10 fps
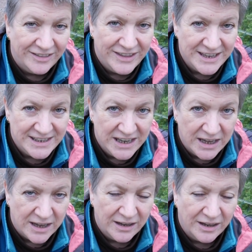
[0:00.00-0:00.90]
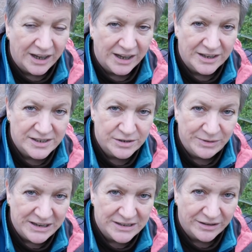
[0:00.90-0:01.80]
this year
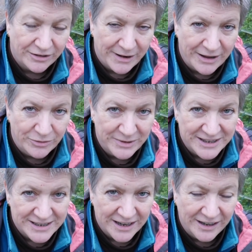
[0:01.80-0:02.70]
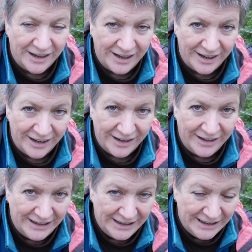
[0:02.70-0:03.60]
to eat throughout the winter
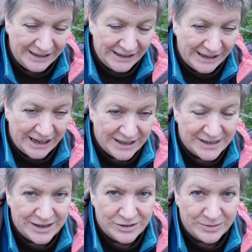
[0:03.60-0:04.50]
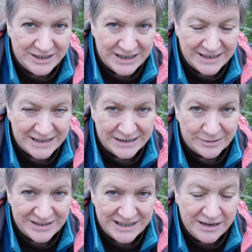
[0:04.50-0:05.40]
in
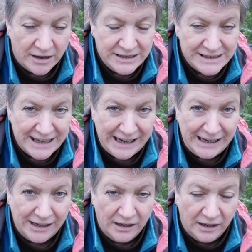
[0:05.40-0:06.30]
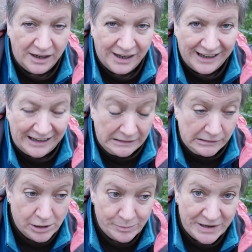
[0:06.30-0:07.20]
2018-2019.
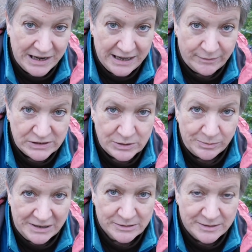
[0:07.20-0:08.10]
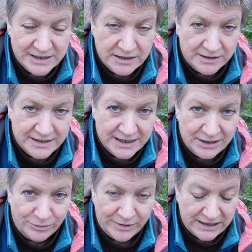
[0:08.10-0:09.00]
Can't believe we're talking about
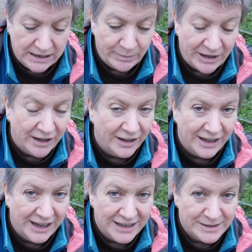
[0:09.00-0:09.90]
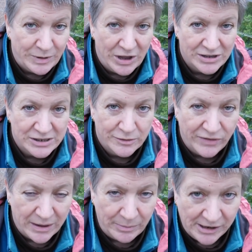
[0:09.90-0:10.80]
2019 already, but it is part
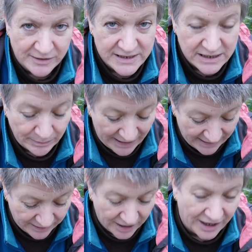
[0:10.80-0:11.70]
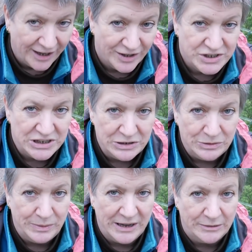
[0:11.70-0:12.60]
of that planting plan
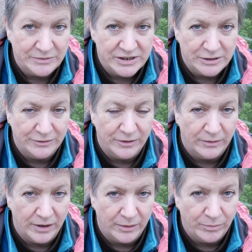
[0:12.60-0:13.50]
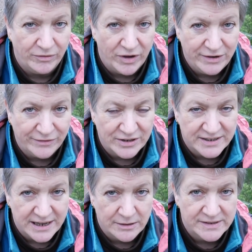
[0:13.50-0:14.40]
to be able to provide for
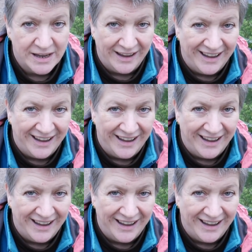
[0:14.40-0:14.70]
ourselves